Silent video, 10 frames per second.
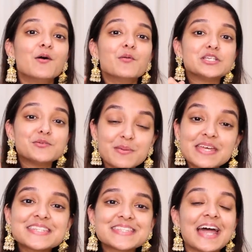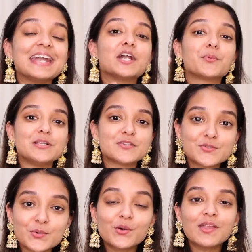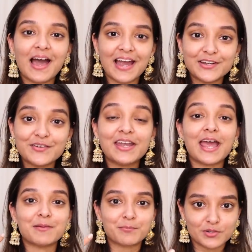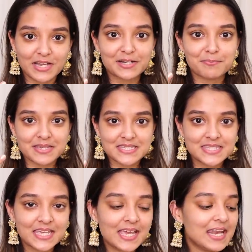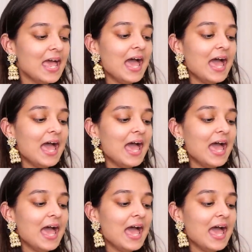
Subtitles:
which means that it will soothe, hydrate and protect my skin.